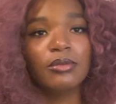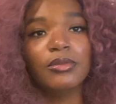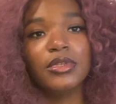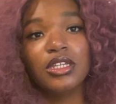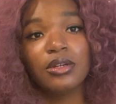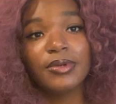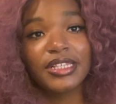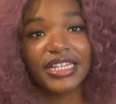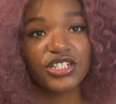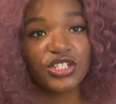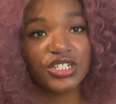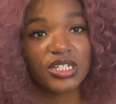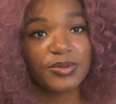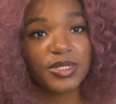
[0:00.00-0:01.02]
your
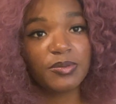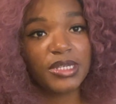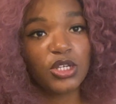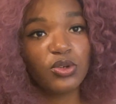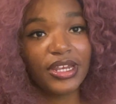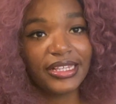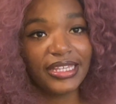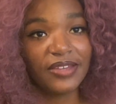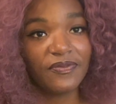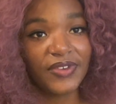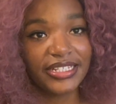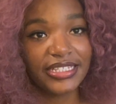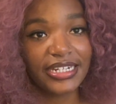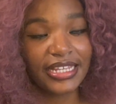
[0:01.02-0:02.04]
relationships could be greatly
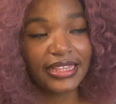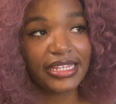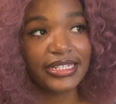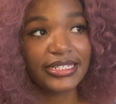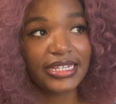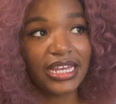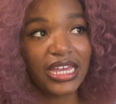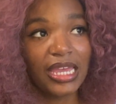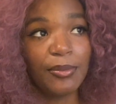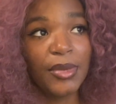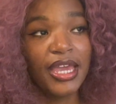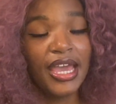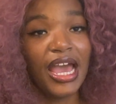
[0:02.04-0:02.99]
affected at this time.